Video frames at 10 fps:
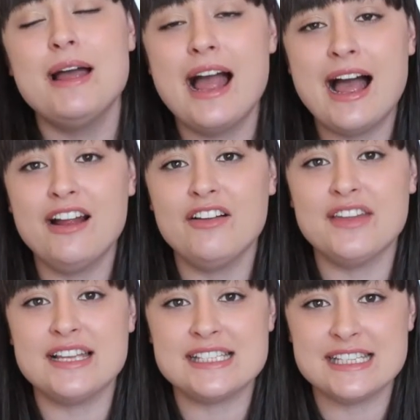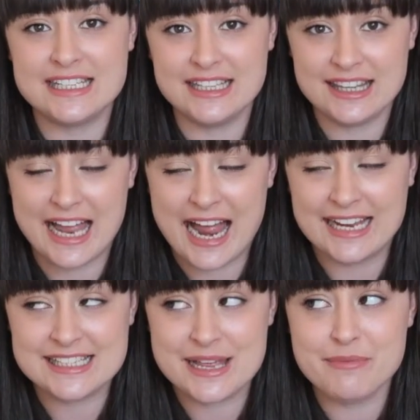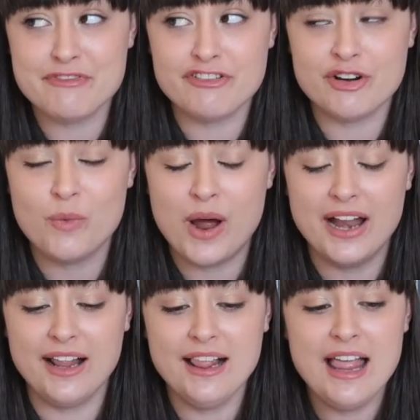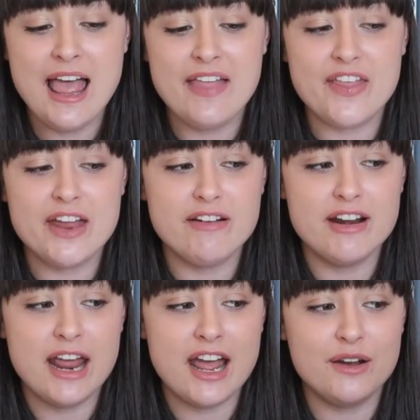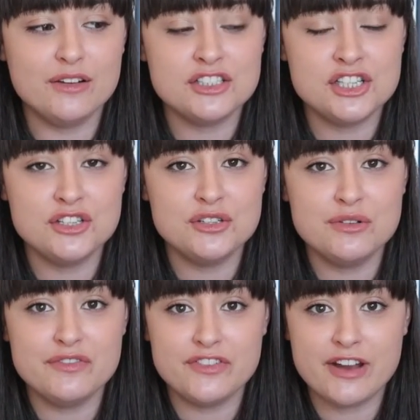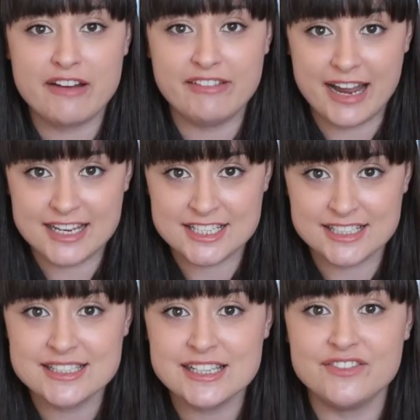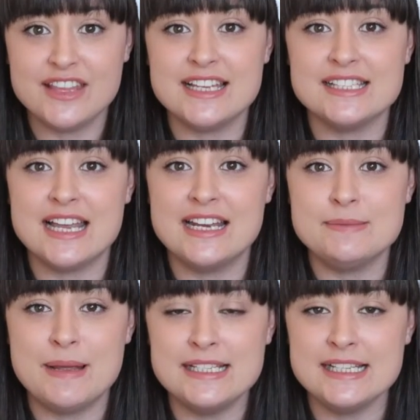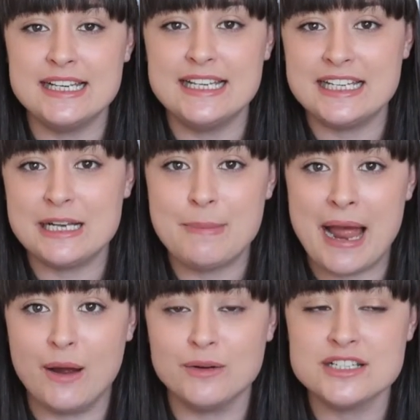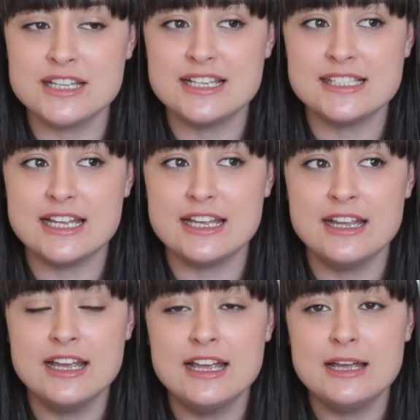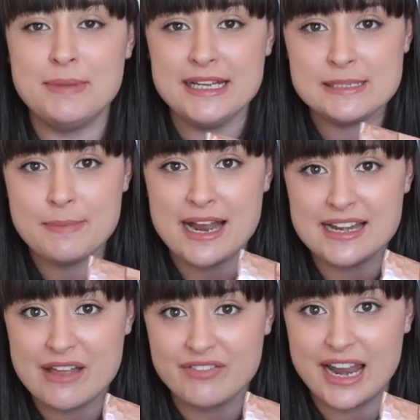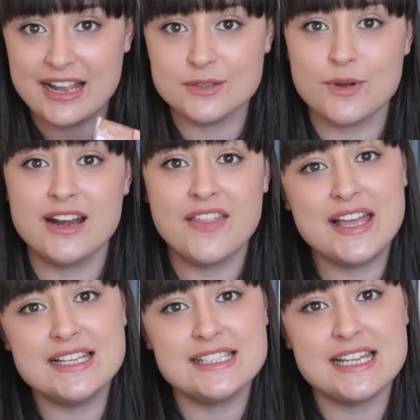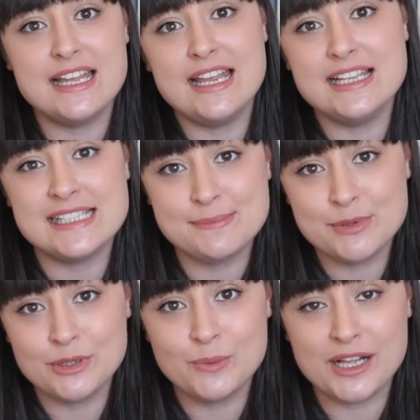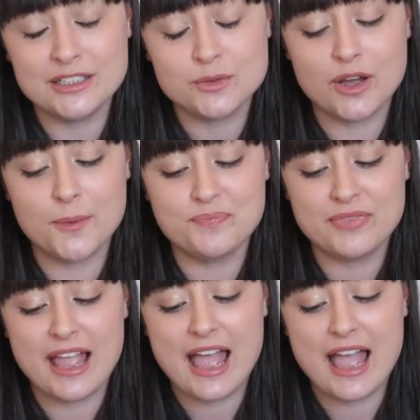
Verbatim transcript: my eye on this little item for a while. There are now two variations of this and it's basically a little pouch. There's a Peter Pan Neverland one and there's a Small World one.